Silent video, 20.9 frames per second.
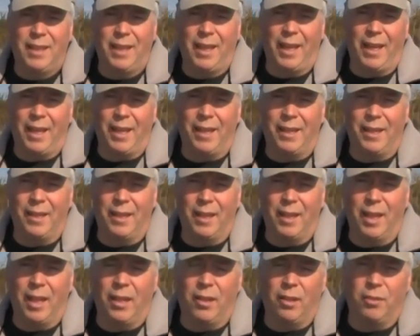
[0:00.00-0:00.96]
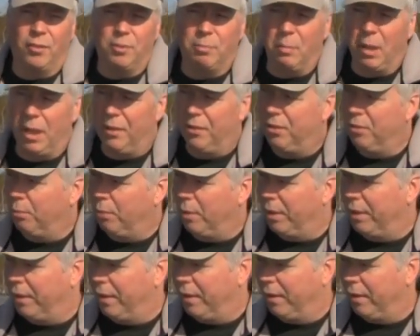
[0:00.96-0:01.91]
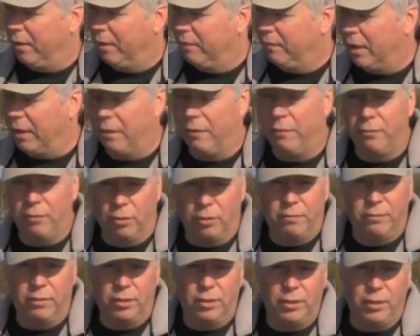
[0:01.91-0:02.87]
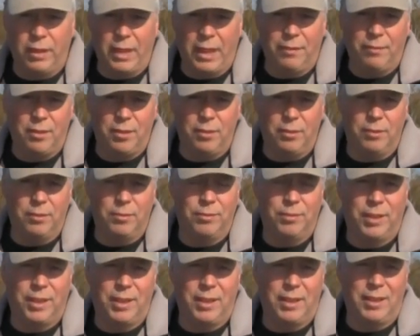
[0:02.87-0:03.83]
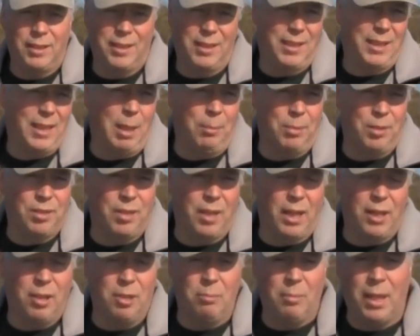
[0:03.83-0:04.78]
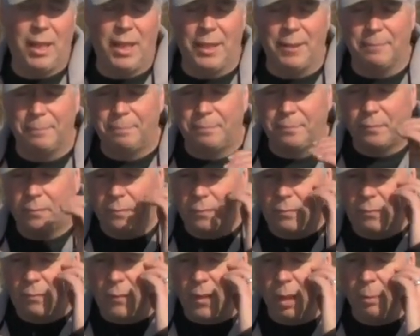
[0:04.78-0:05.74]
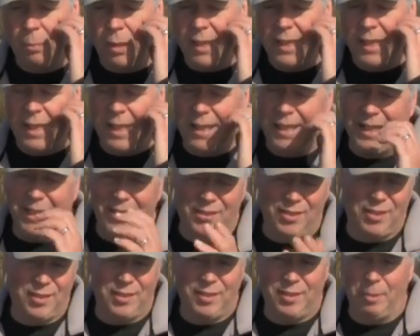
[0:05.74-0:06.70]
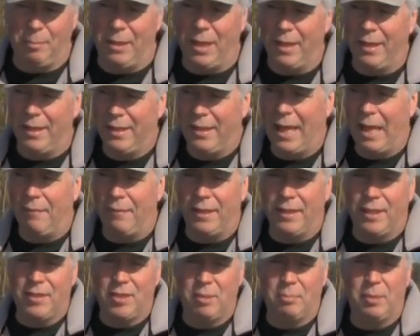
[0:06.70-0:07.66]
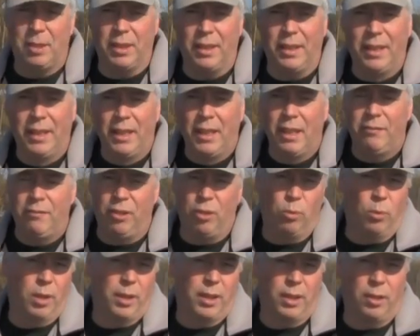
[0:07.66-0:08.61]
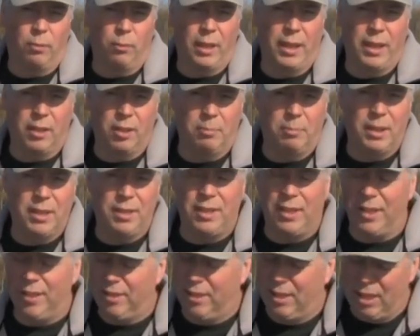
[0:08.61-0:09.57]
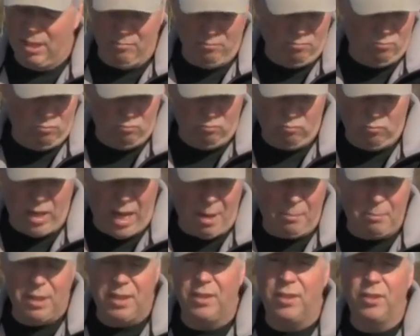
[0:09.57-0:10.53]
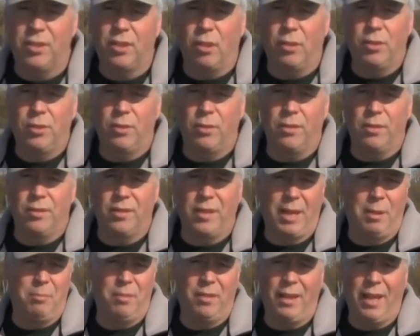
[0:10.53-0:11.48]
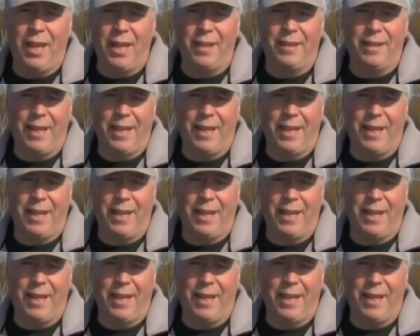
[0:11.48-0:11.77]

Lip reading: And on those months where they're very fruitful, you have to keep aside your money. But again, that's just about having discipline. If you work in a regular business, that business goes through the same thing.